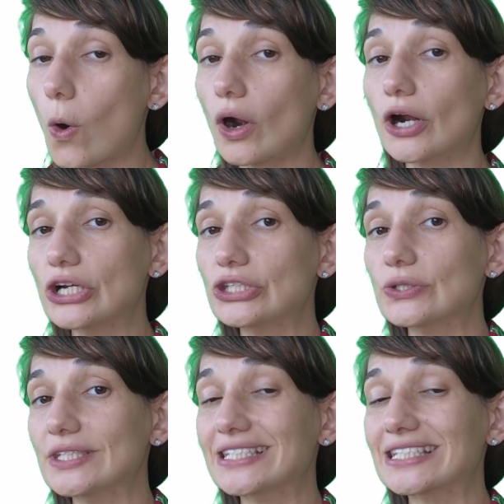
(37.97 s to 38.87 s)
or
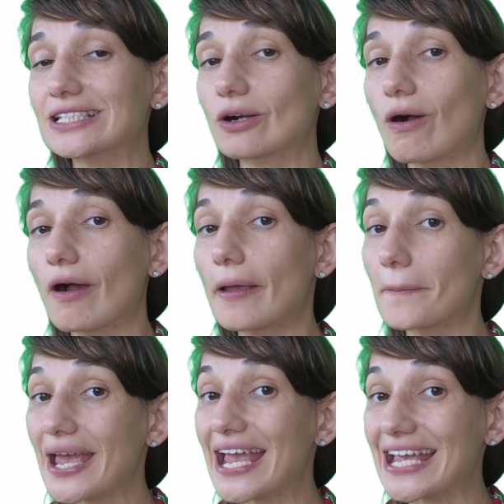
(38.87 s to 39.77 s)
to
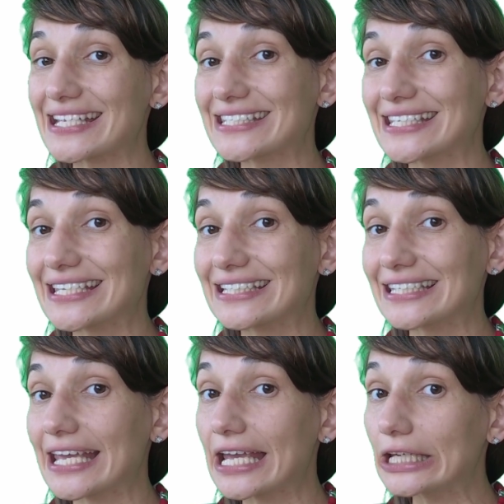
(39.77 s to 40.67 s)
describe a
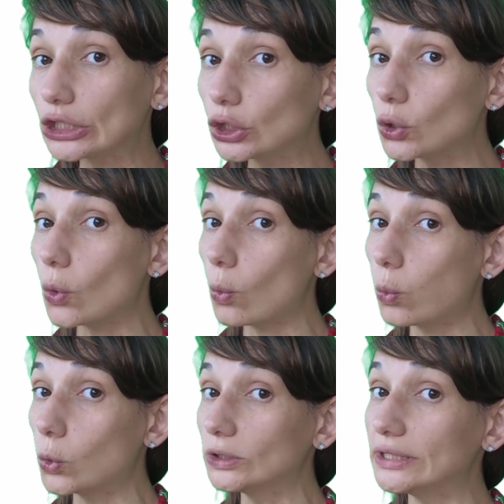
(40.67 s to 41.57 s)
city you
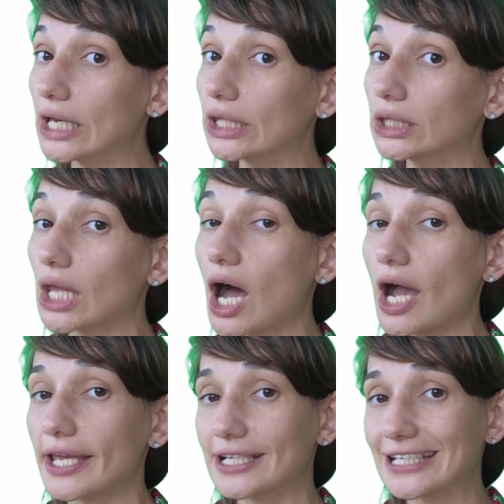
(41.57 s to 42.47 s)
would
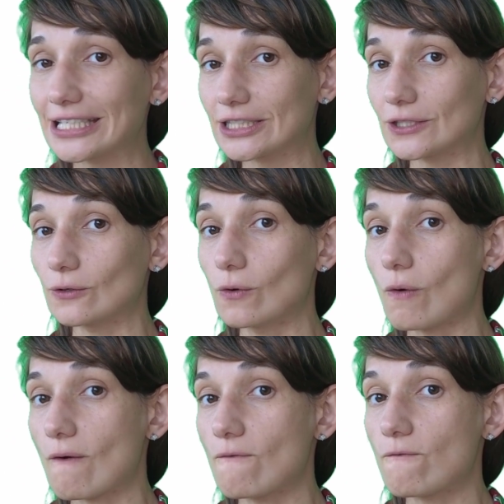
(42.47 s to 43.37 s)
like
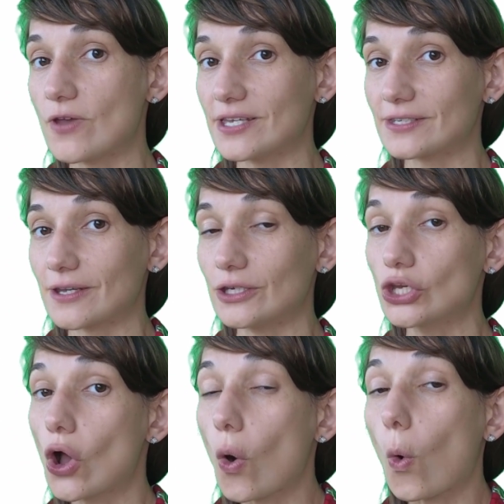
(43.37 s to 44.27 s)
to
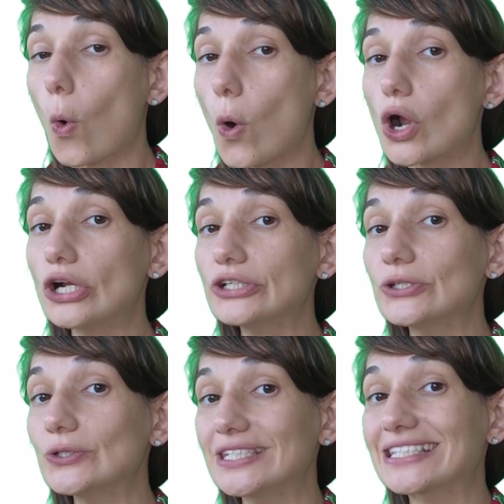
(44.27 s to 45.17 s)
visit, or
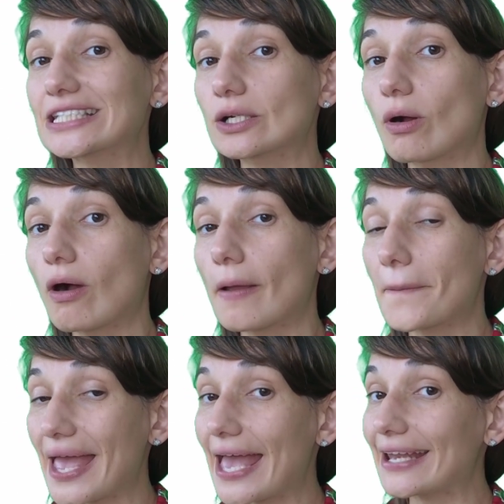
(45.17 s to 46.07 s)
to
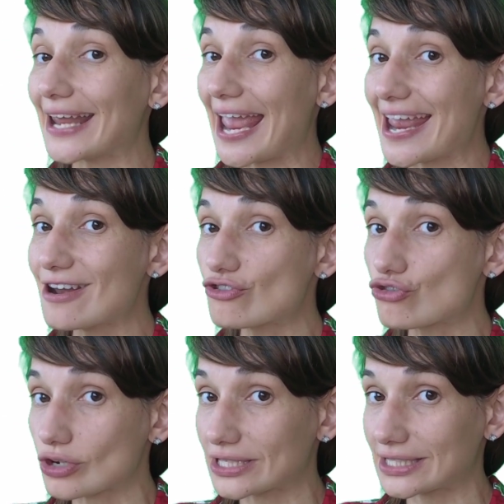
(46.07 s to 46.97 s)
describe an
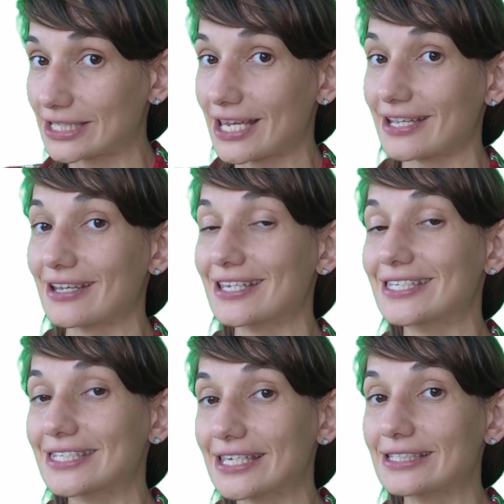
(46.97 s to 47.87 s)
interesting
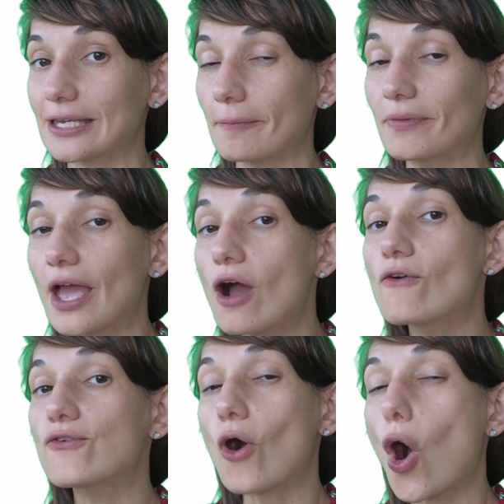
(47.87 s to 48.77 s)
city.
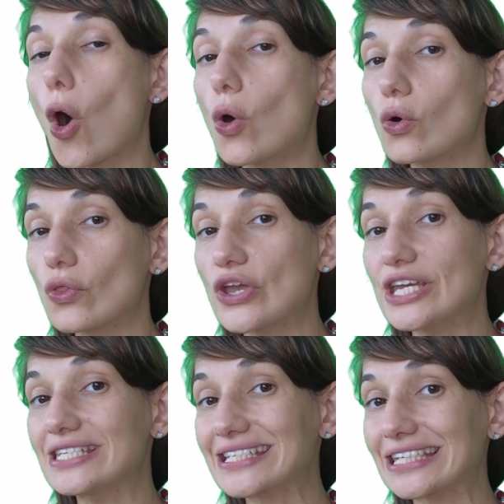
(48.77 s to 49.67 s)
For all
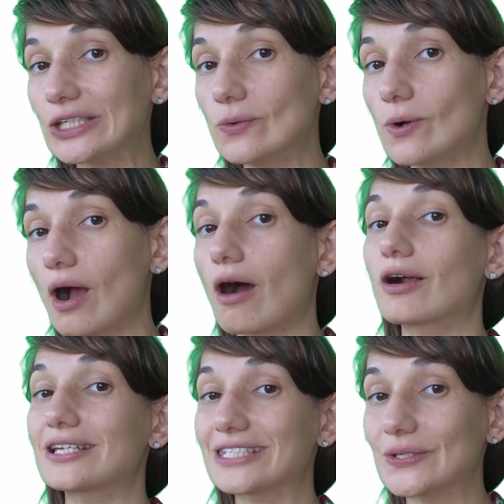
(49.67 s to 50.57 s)
these cue
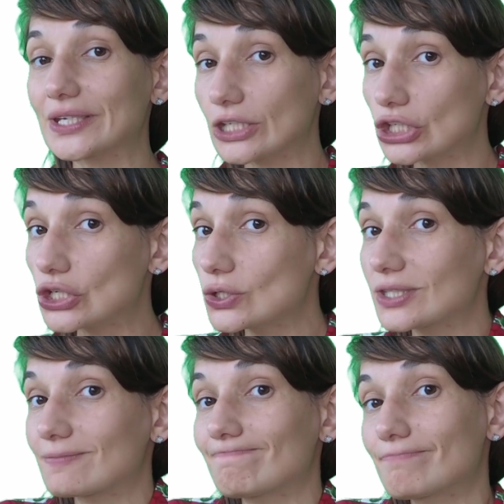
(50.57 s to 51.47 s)
cards, you can
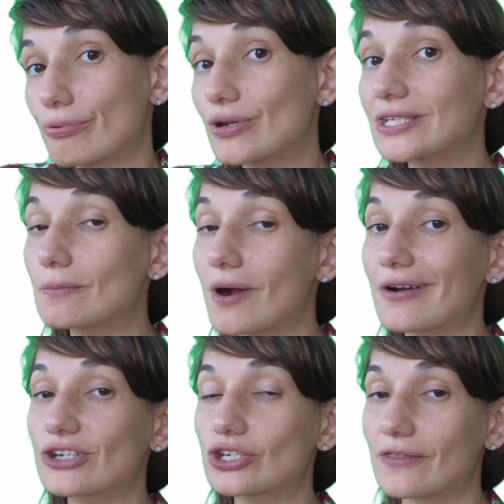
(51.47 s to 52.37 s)
use pretty
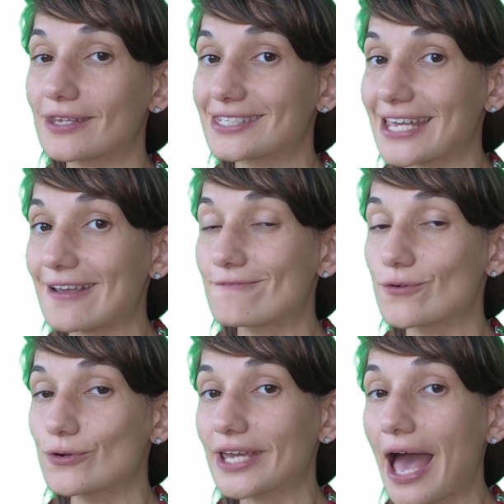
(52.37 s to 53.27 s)
much the same
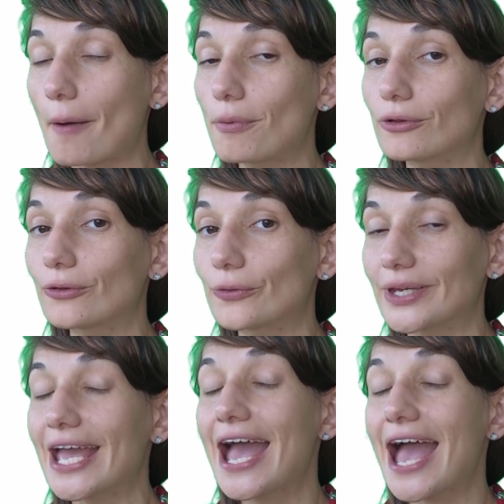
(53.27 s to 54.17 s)

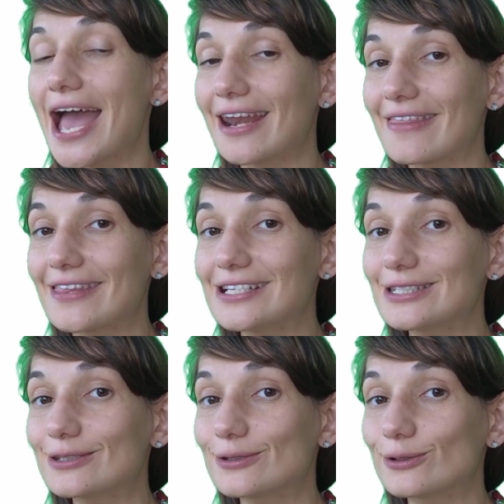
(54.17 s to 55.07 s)
vocabulary, and in
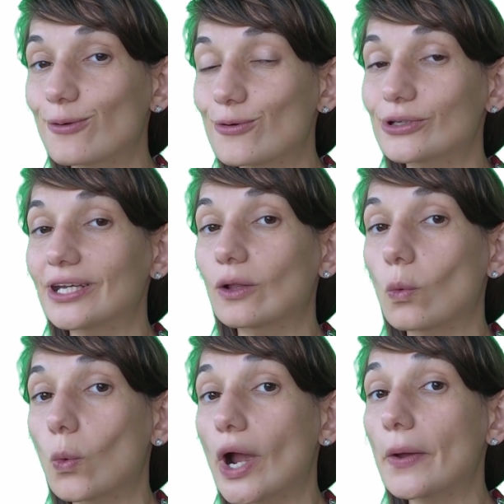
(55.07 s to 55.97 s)
this
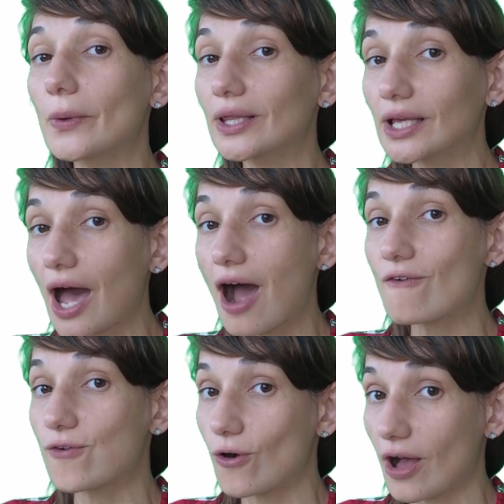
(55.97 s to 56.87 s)
tutorial we will
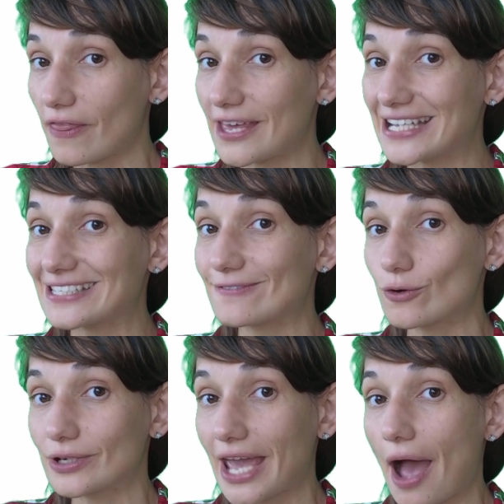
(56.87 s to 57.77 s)
cover this
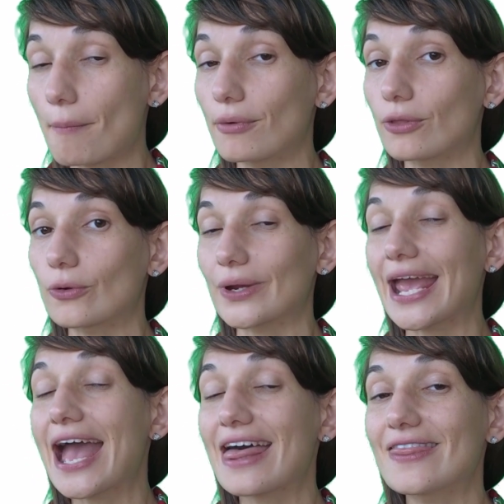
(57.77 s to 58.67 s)

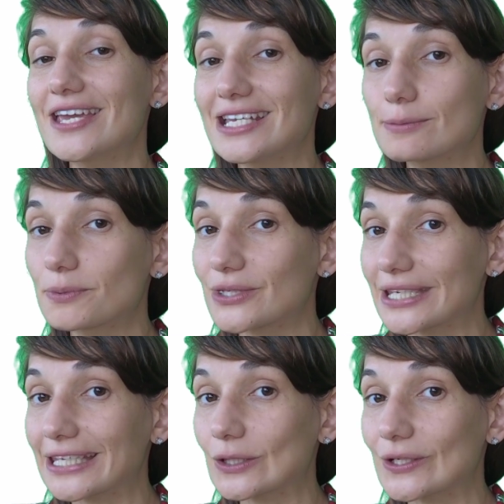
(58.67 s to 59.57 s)
vocabulary. This
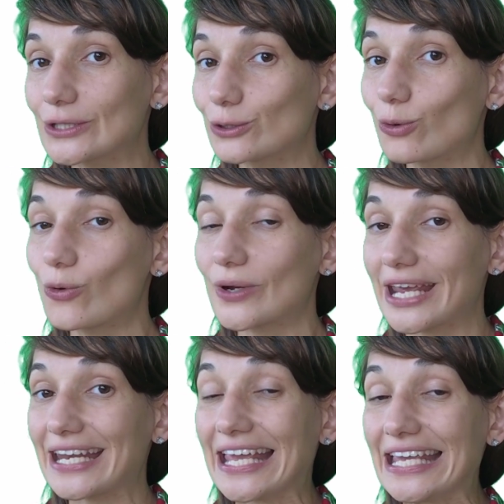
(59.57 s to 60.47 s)
particular
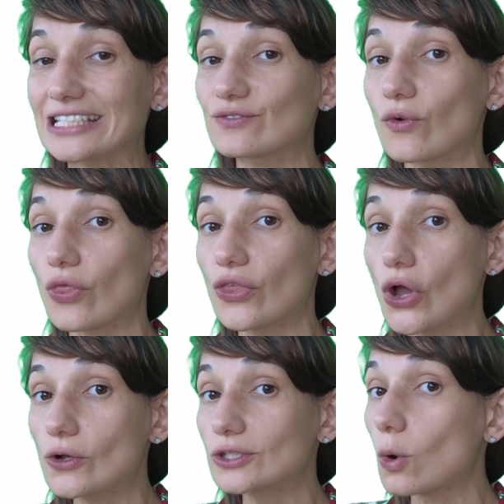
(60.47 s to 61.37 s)
tutorial is for
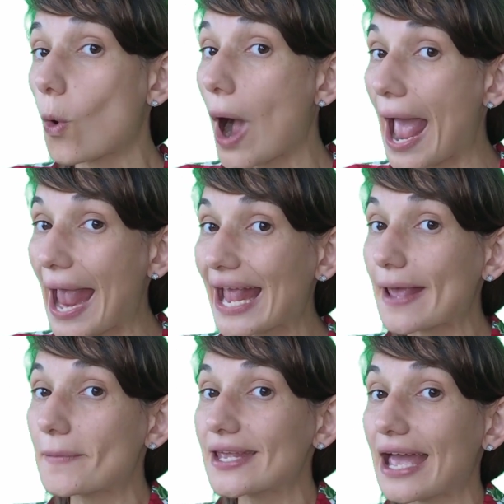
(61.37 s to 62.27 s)
those who are
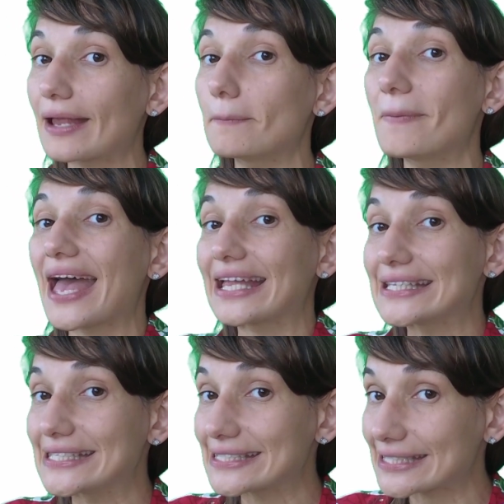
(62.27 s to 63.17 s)
aiming at
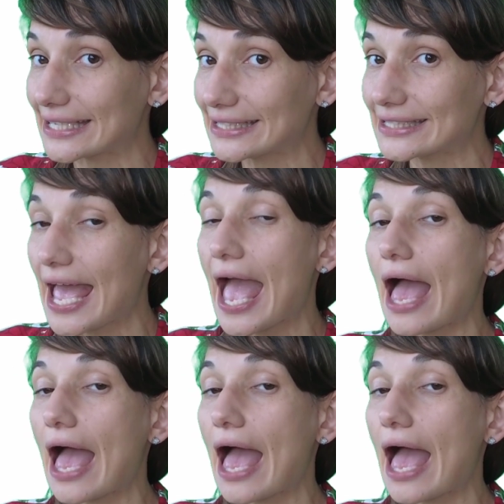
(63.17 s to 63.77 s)
band 6